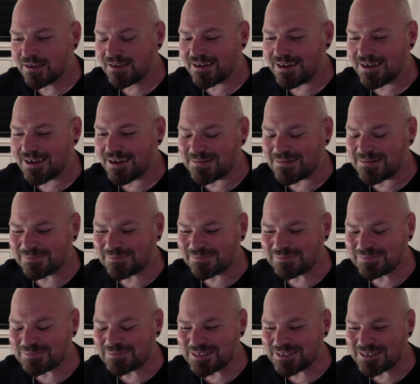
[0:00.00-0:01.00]

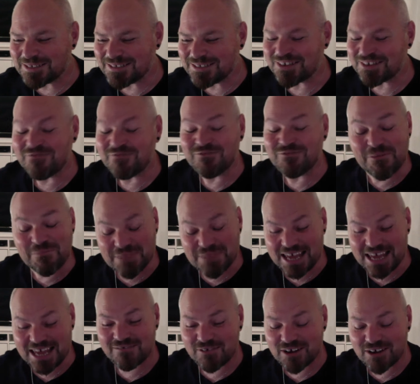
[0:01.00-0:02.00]
Um, so from
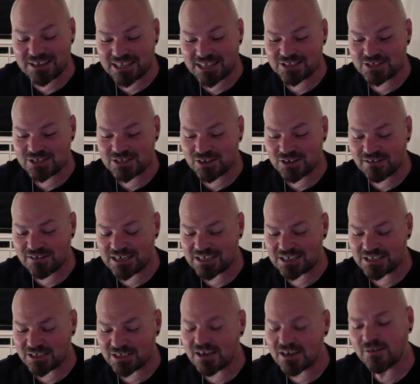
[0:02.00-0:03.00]
there, I then turned around and
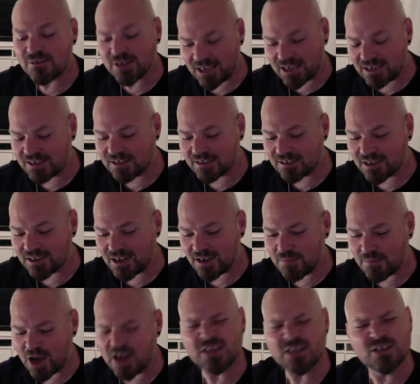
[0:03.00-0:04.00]
said, okay,
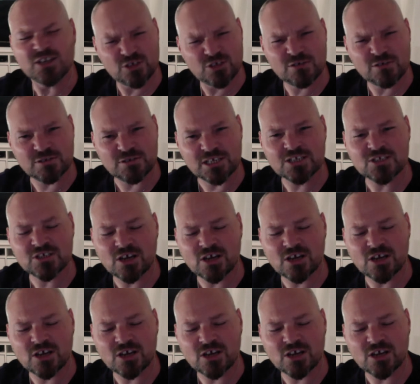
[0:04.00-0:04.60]
um, I can do this.